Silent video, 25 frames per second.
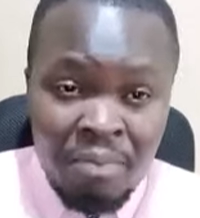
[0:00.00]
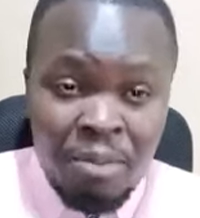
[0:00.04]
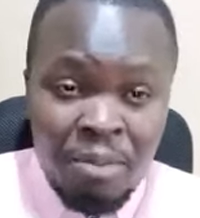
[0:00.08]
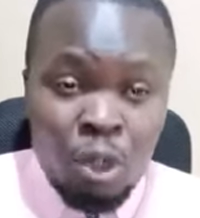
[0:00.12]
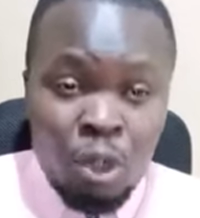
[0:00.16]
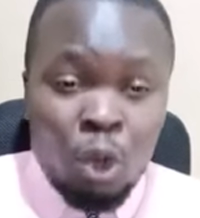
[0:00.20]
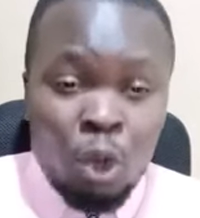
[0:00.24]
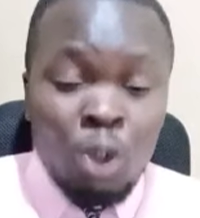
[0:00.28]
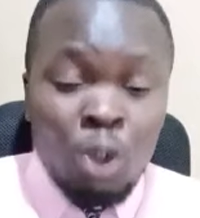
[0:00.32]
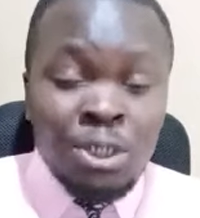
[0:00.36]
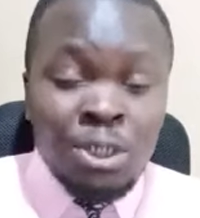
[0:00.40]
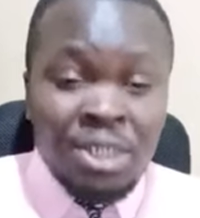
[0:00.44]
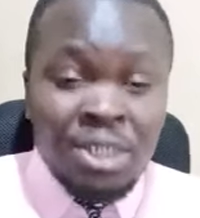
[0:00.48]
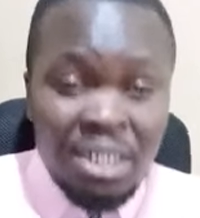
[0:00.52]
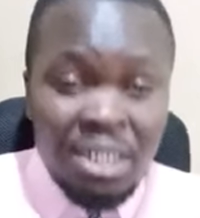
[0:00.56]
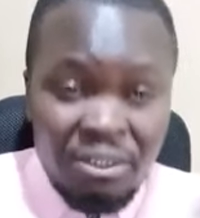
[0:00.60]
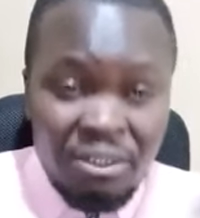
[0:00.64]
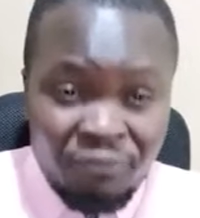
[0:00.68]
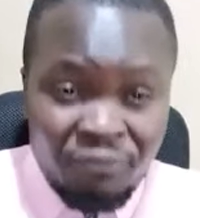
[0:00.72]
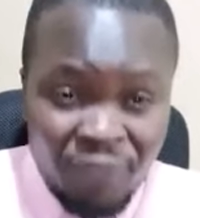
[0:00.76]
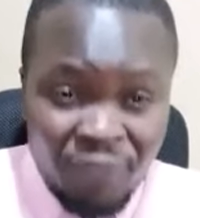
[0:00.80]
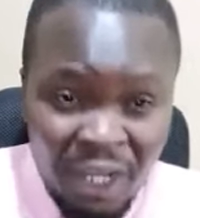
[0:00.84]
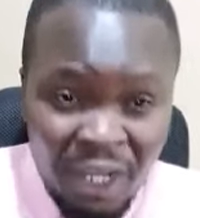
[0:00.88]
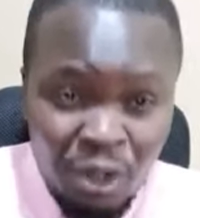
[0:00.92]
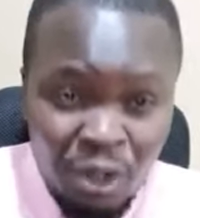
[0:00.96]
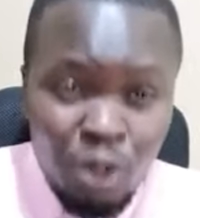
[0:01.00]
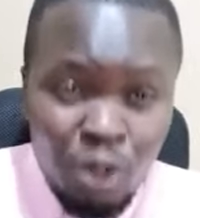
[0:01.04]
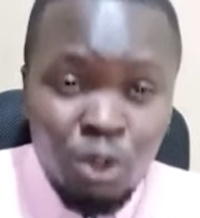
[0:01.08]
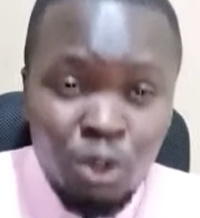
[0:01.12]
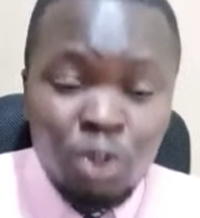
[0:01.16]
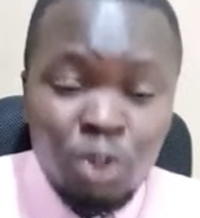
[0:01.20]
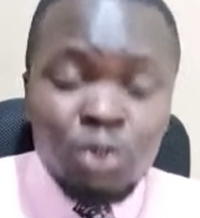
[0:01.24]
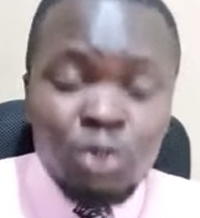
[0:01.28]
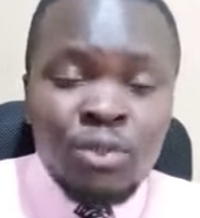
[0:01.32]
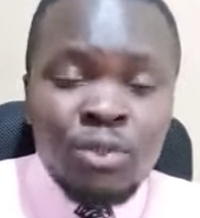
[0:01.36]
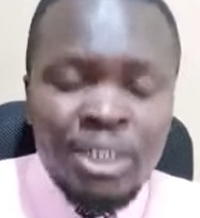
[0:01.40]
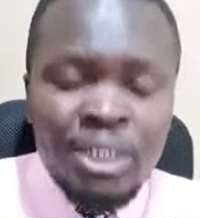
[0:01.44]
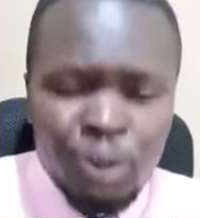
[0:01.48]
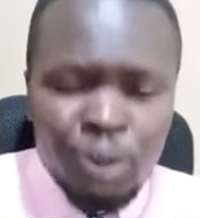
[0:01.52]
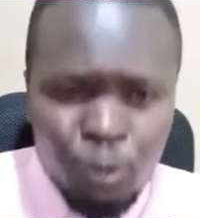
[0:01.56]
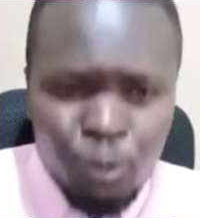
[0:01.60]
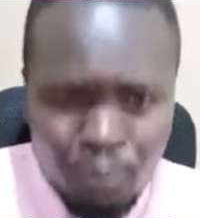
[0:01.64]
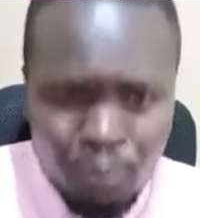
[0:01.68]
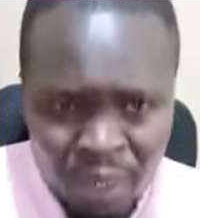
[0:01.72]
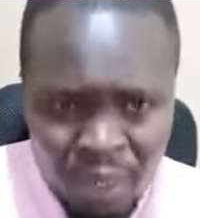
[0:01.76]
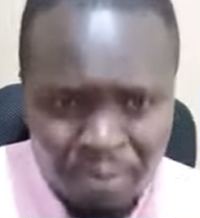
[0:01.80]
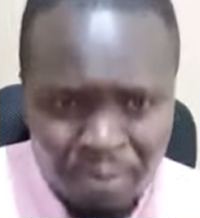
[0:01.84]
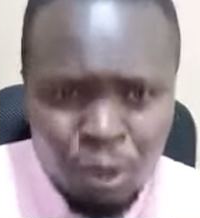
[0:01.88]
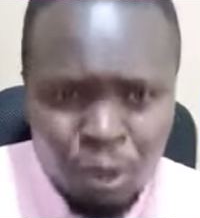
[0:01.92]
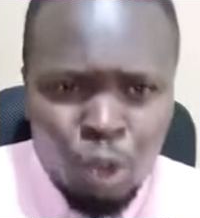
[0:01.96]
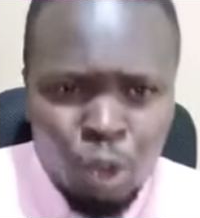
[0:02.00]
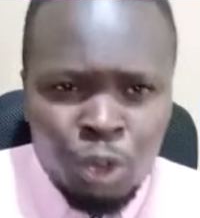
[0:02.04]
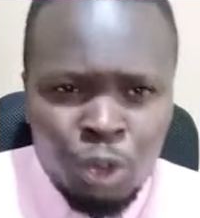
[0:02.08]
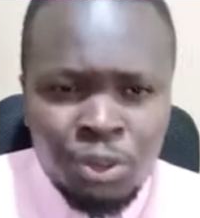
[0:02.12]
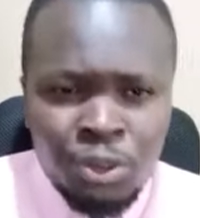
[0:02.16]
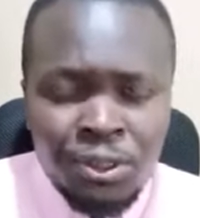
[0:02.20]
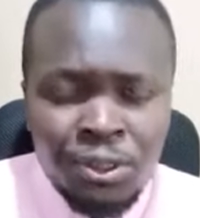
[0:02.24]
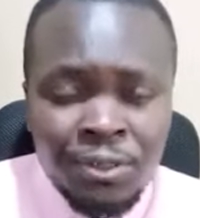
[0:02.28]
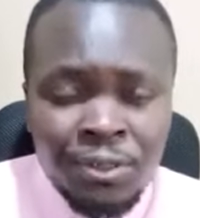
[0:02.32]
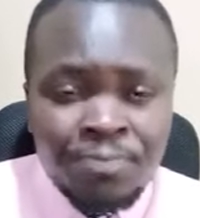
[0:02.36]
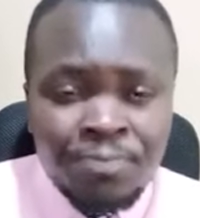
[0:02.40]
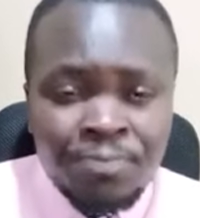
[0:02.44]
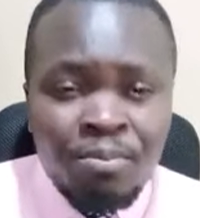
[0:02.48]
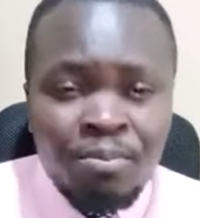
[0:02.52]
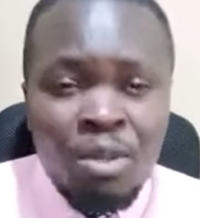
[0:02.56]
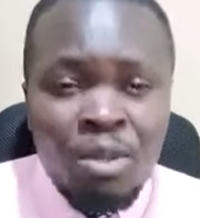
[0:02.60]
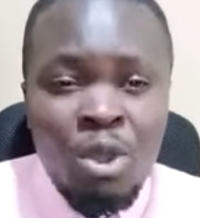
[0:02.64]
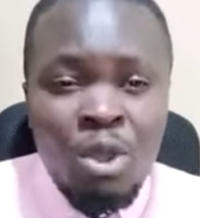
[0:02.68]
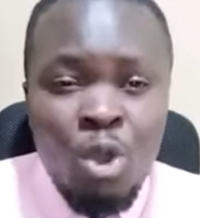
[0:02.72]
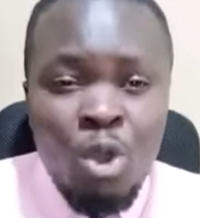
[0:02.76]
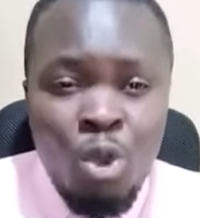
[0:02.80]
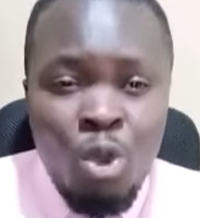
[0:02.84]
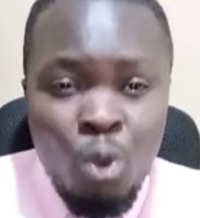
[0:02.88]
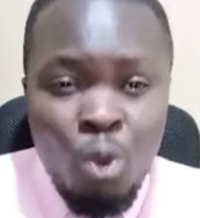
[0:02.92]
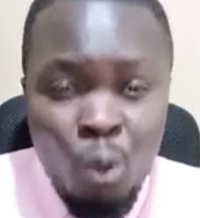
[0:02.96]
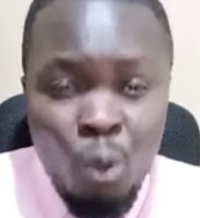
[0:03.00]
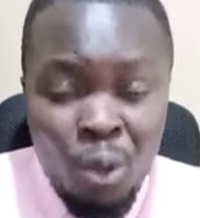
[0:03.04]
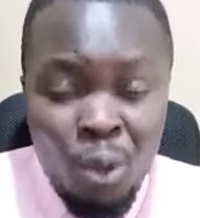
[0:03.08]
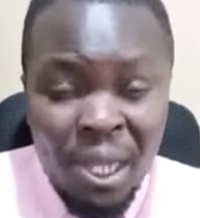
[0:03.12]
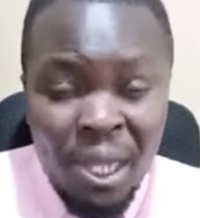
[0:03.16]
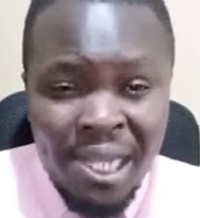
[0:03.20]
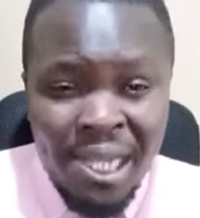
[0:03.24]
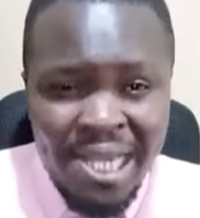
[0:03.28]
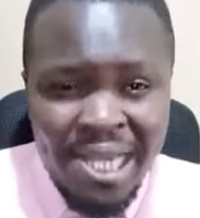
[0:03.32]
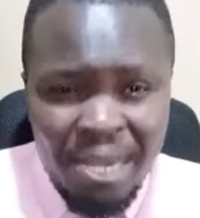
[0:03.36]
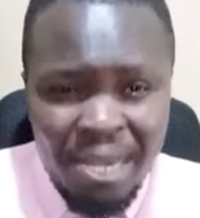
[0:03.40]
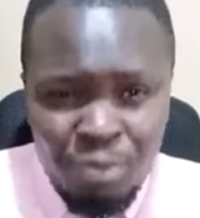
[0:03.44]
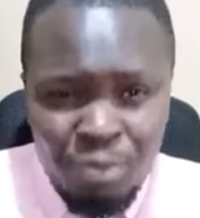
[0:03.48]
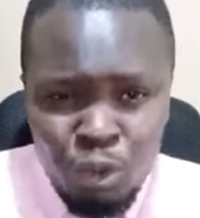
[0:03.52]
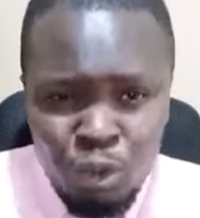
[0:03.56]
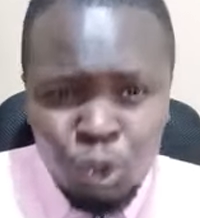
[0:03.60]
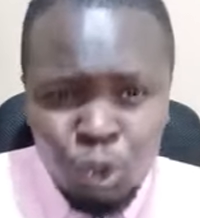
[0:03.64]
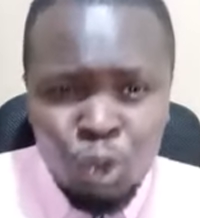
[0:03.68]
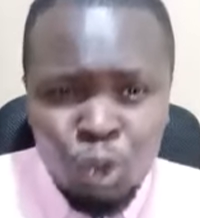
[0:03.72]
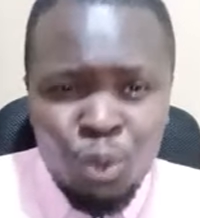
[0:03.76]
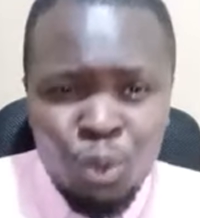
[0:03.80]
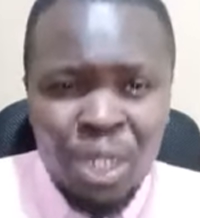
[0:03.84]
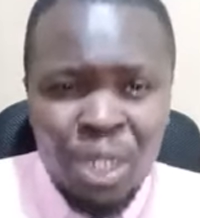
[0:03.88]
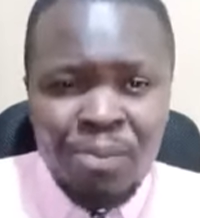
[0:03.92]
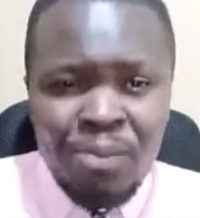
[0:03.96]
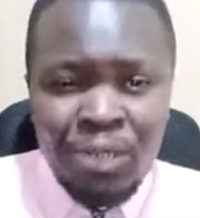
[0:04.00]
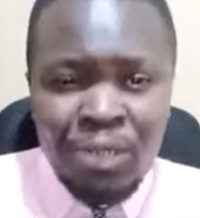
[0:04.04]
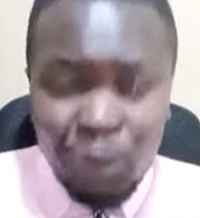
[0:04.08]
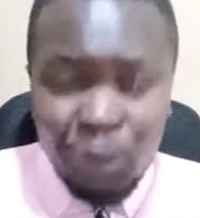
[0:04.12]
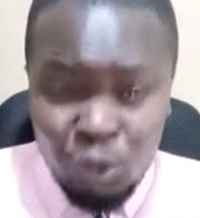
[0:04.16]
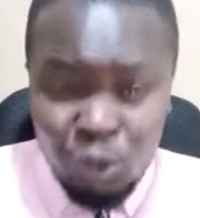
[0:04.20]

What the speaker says: Because if they don't go to the Supreme Court, William Ruto will be